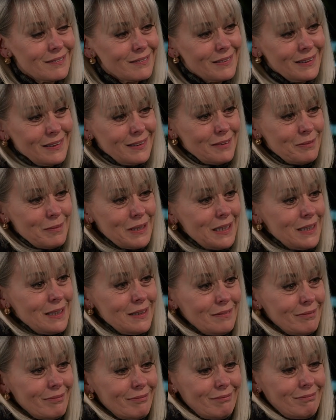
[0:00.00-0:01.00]
I
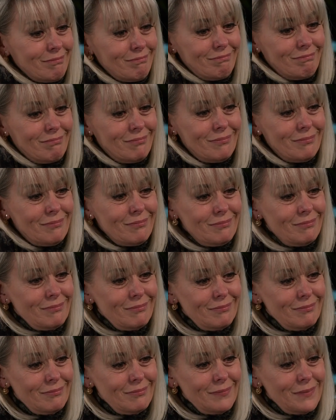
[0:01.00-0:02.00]
mean,
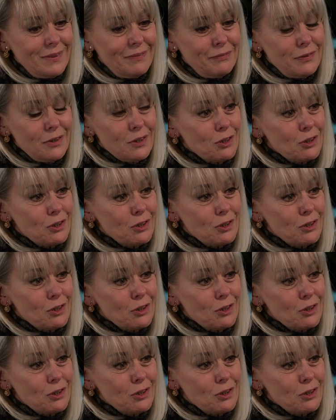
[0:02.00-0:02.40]
if you're